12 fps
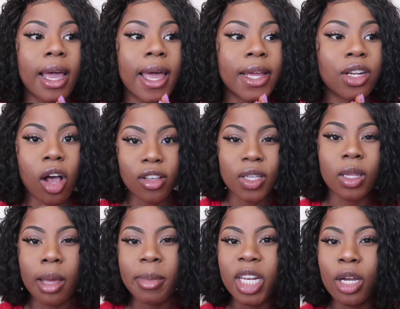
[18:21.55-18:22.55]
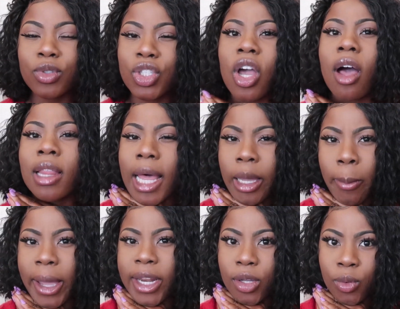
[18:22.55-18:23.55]
And also, let me know, do y'all like
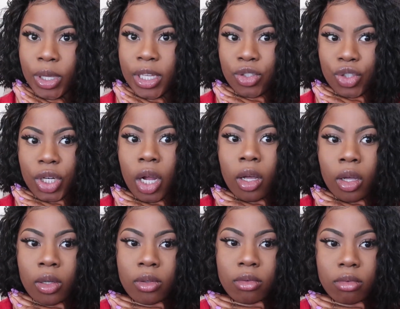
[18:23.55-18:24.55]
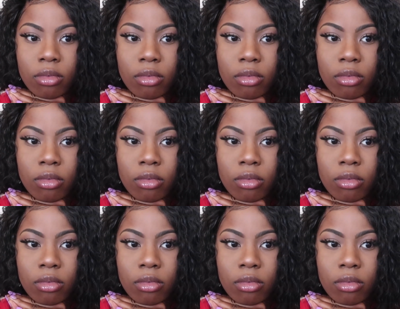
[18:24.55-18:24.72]
my new intro?